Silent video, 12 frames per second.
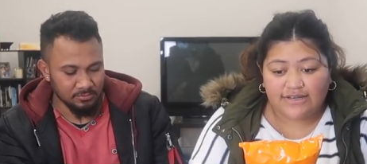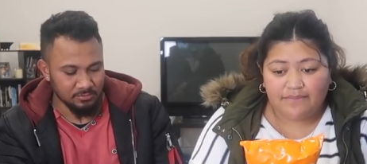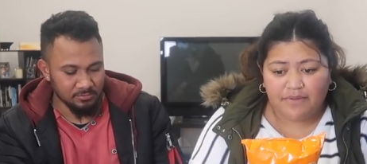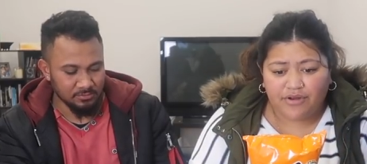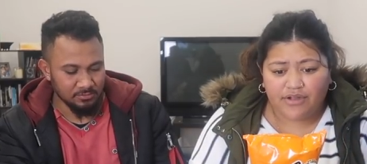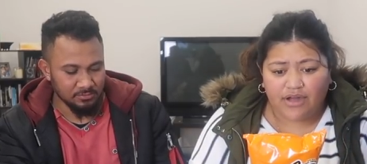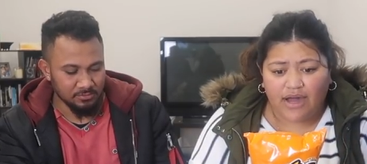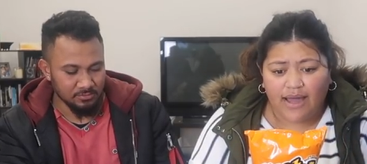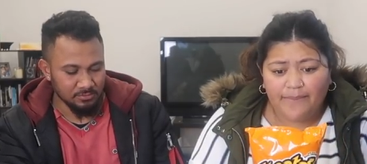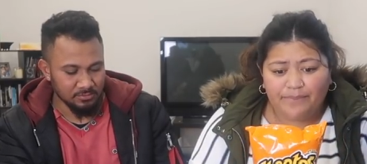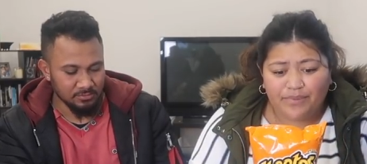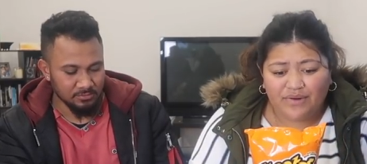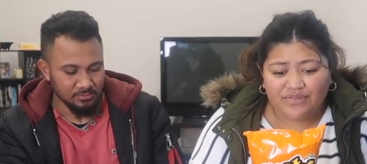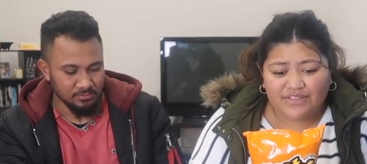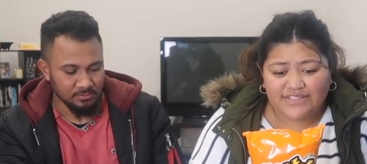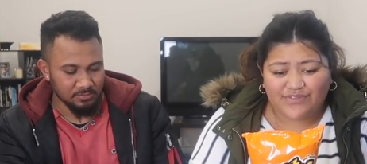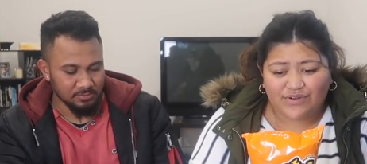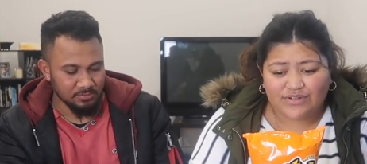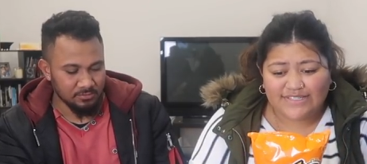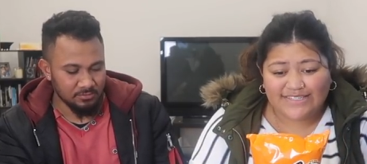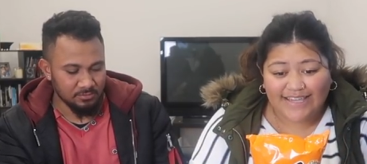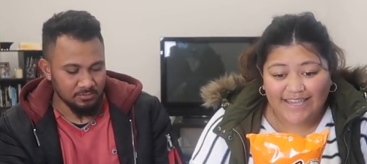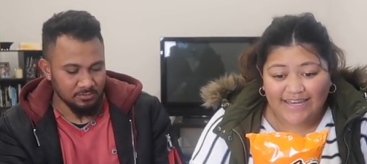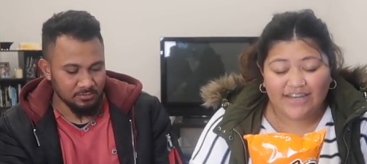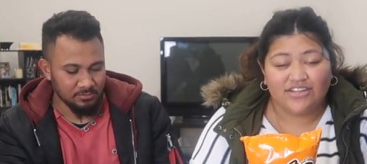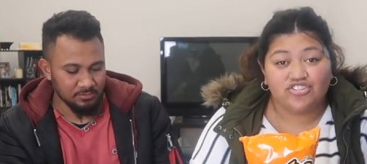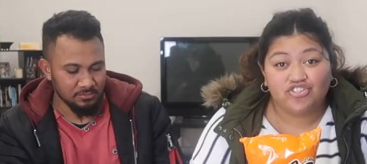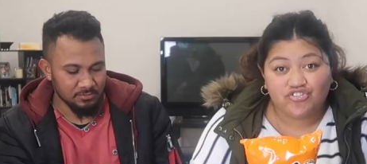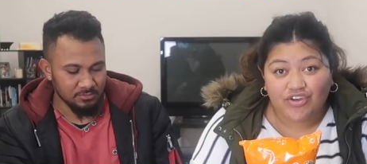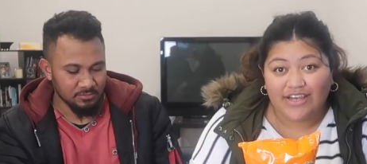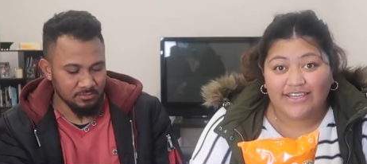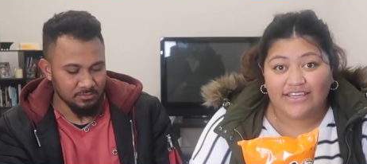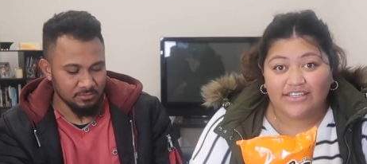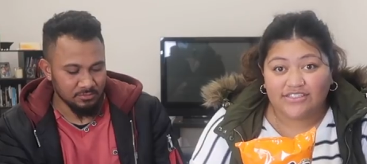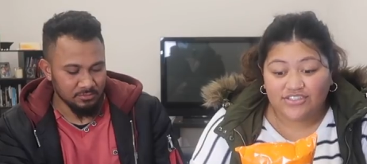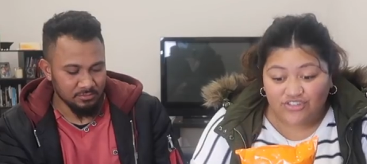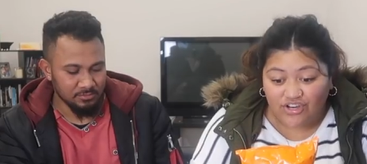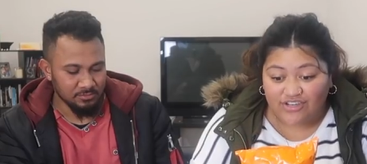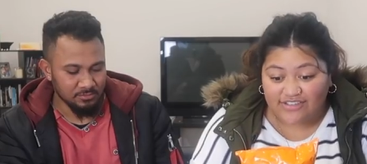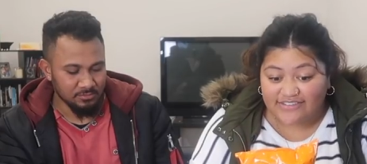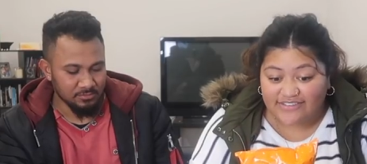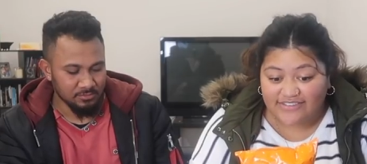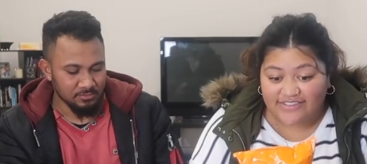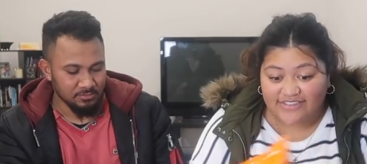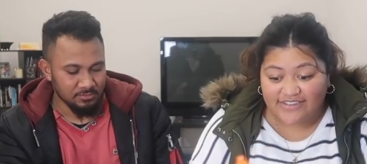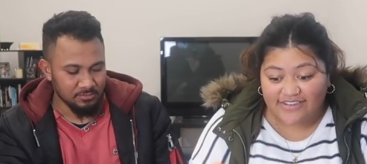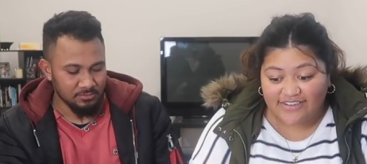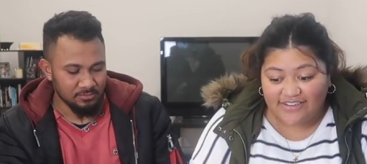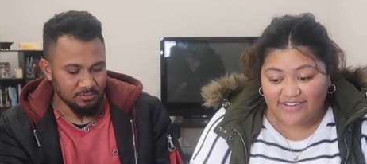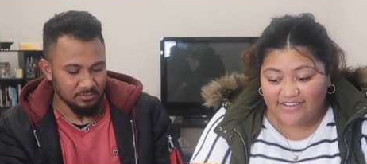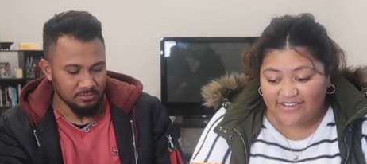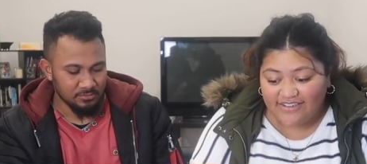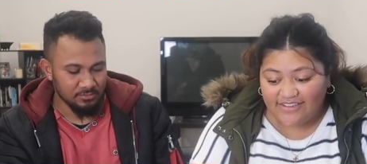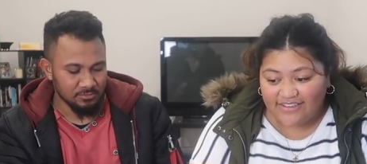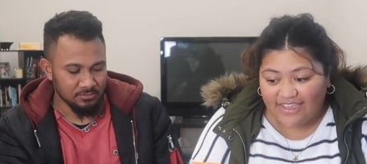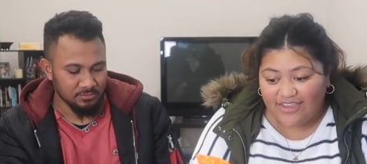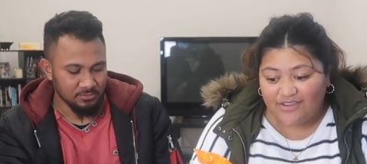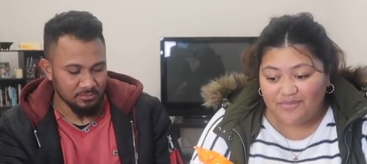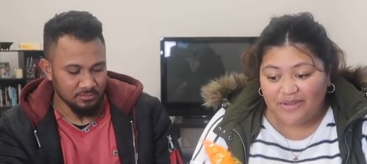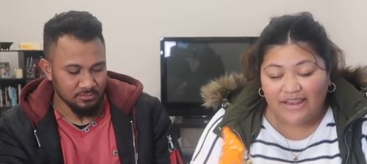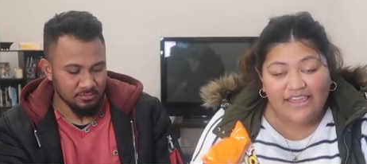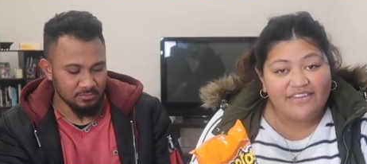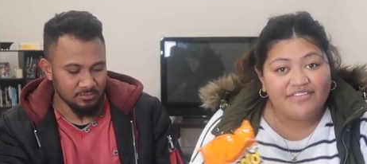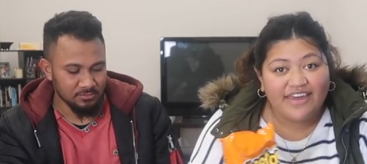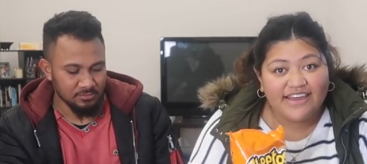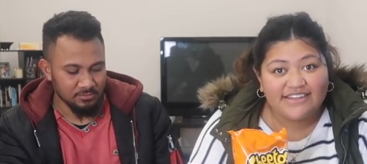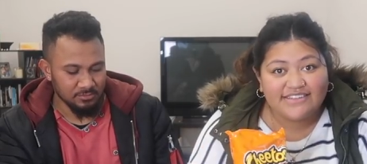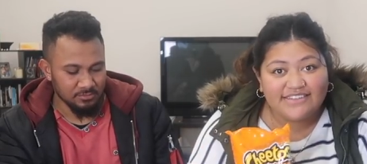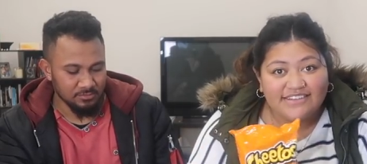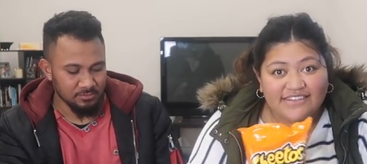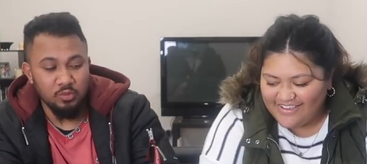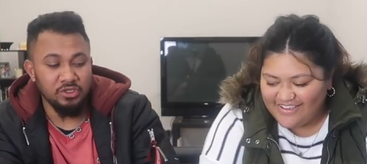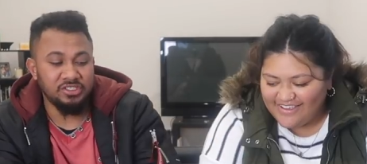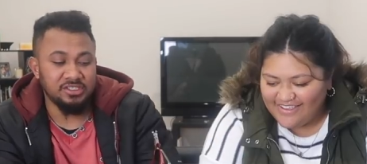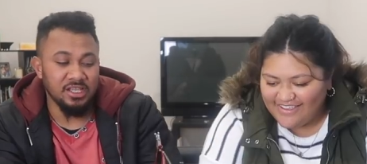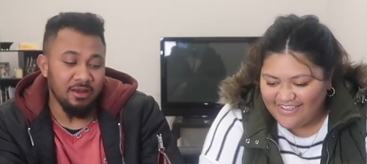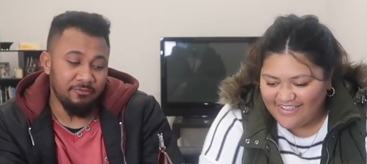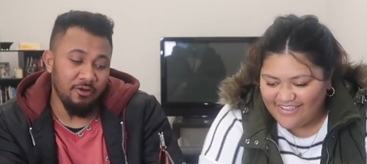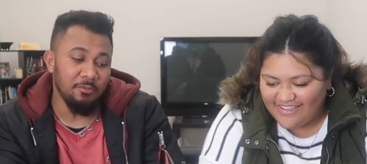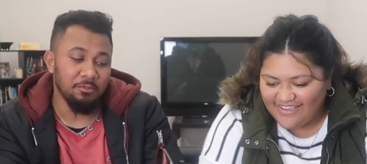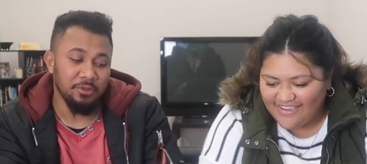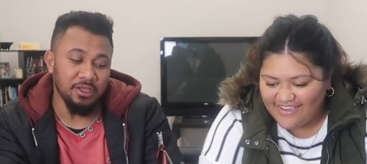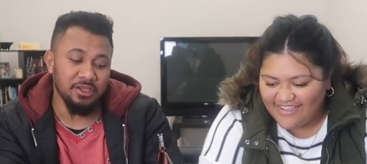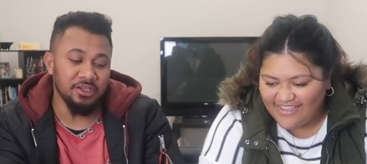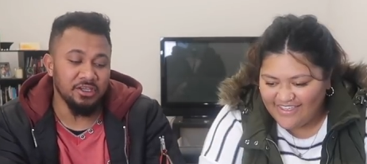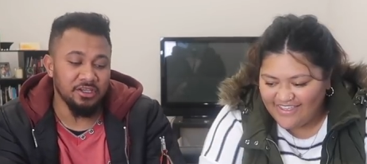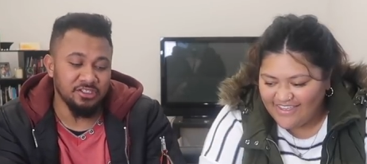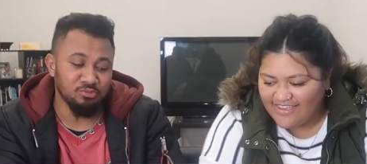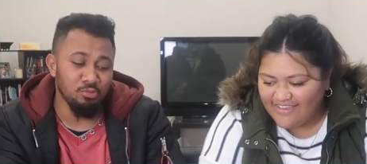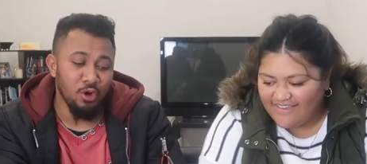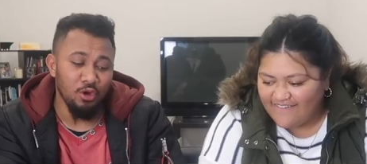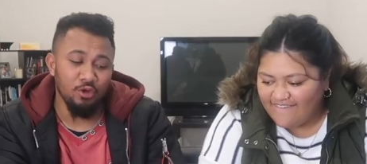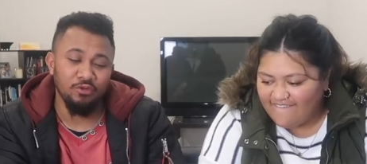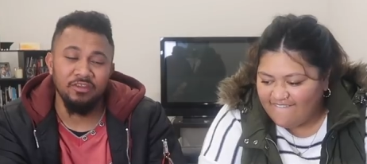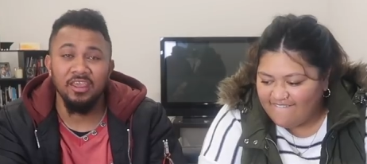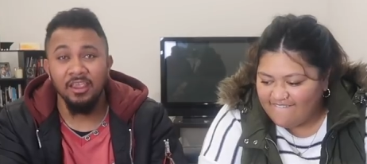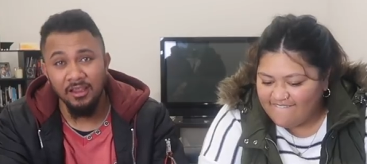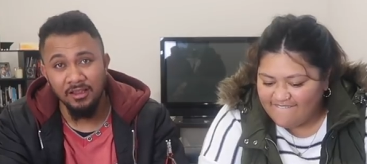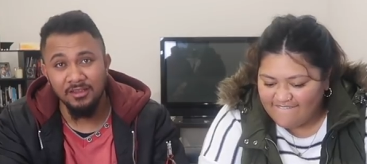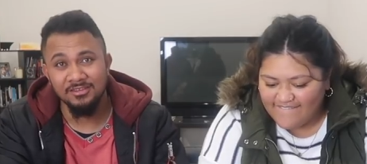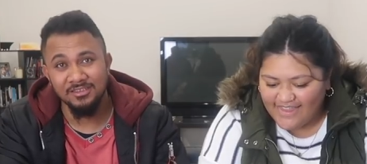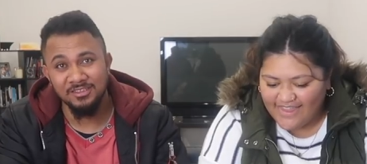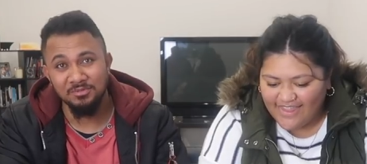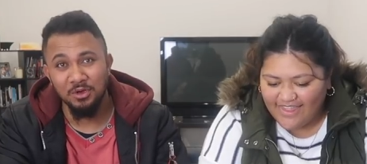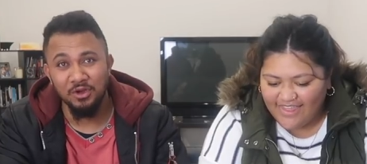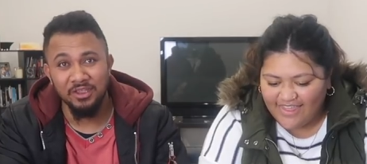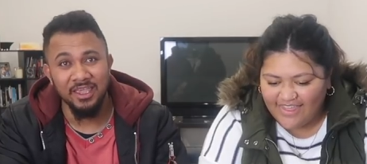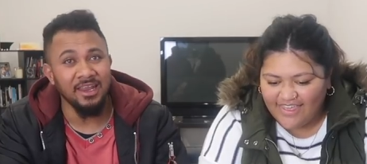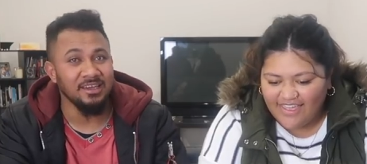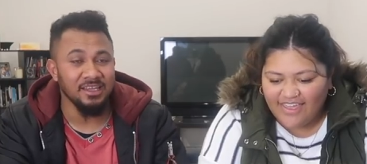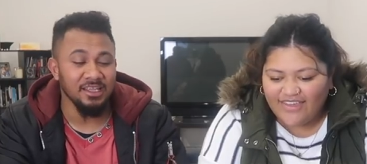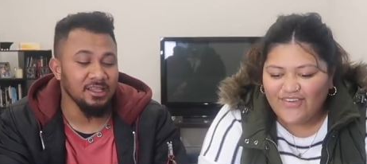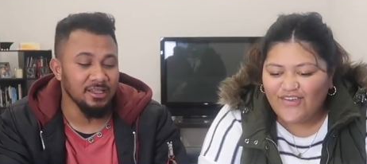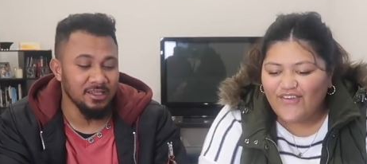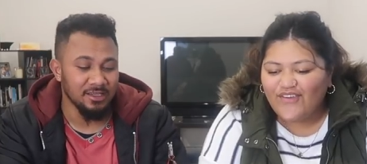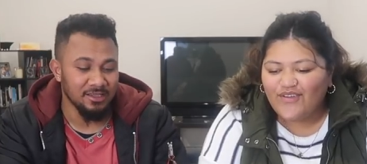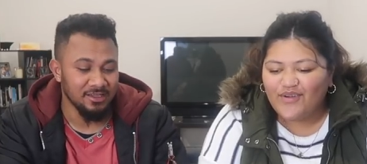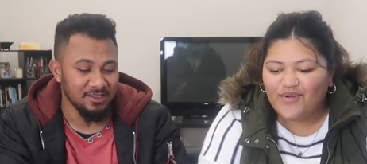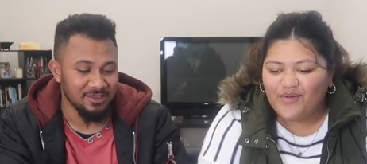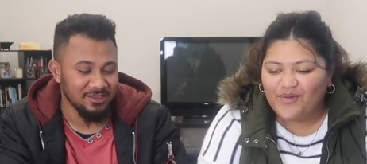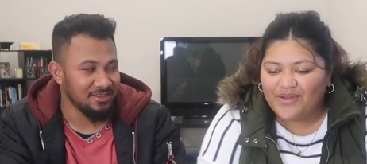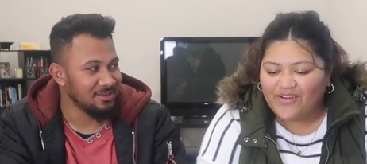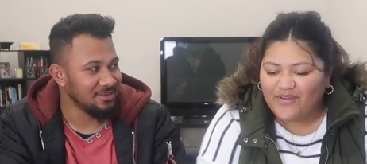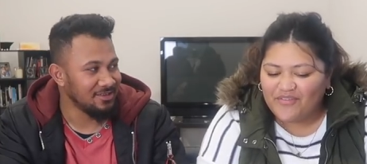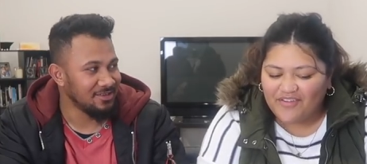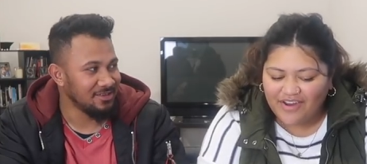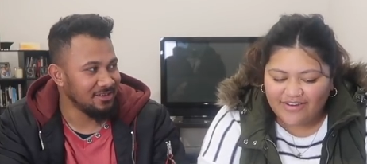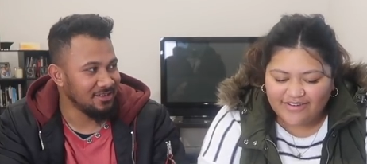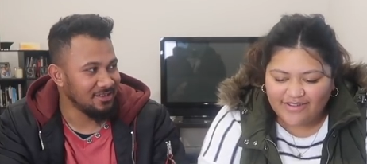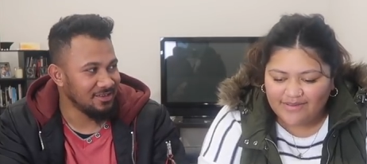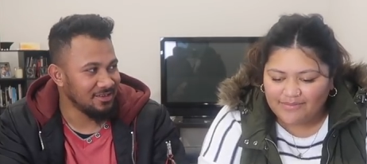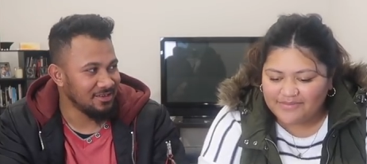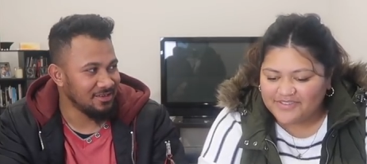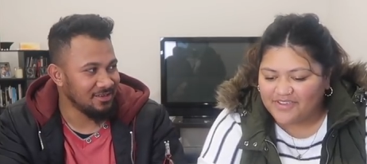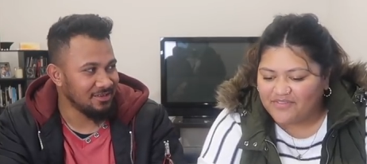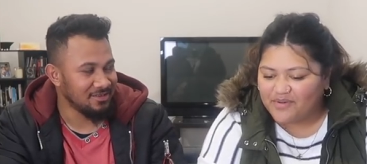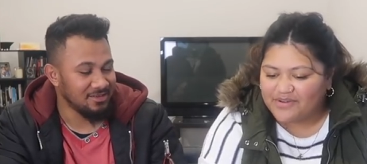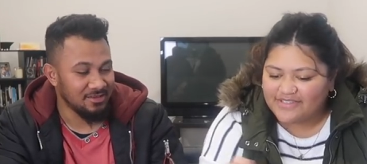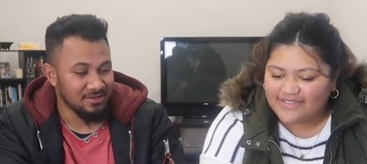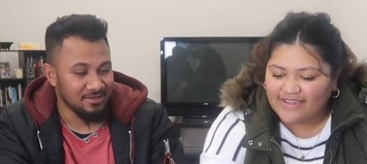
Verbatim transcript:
Speaker 1: in America. I bought this for 10 Australian dollars. Can you believe that?
Speaker 2: We start from the small thing, the small candy?
Speaker 1: No, we go random. So if you want to